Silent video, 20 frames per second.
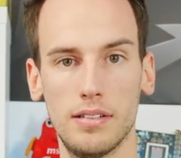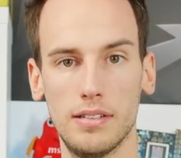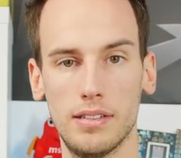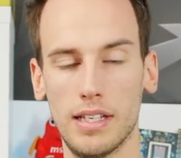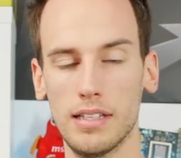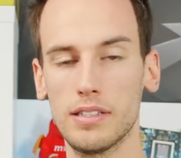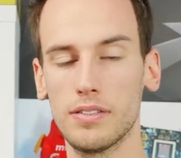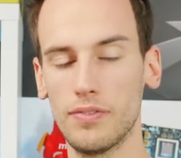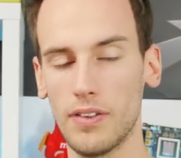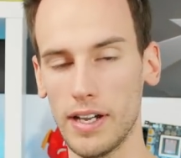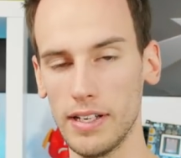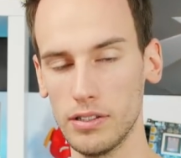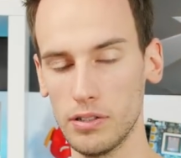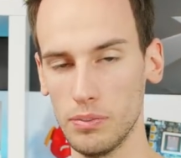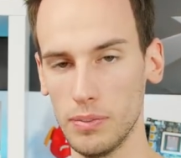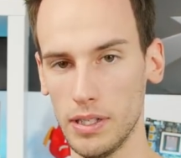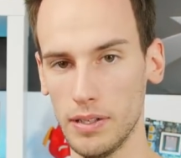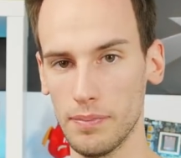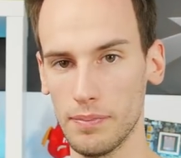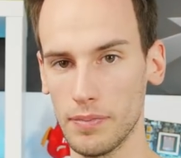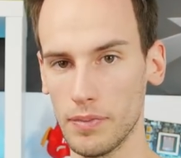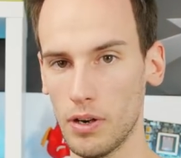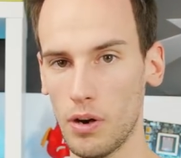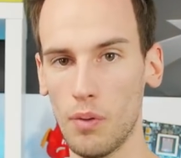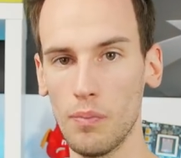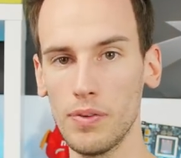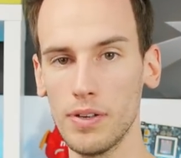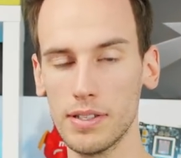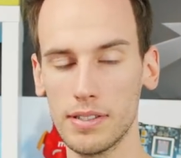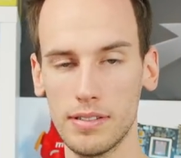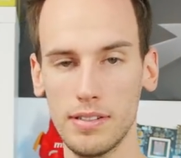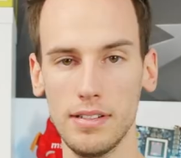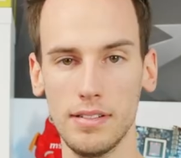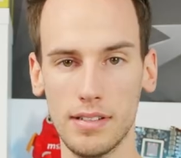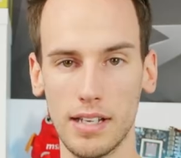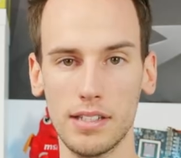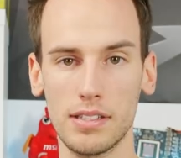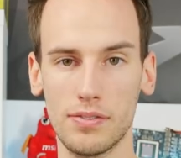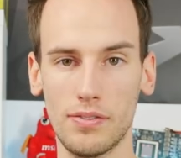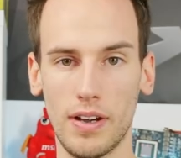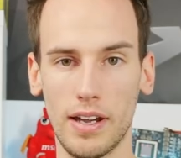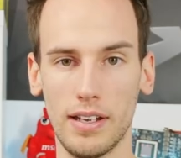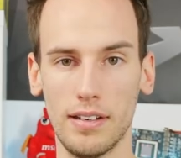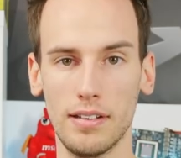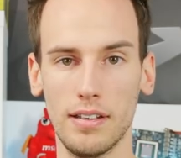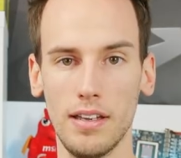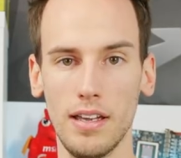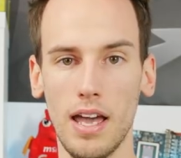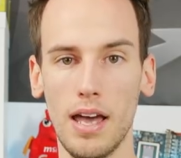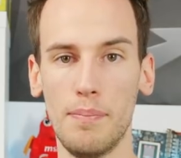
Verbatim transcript: That's fine to me. Obviously, that's fine.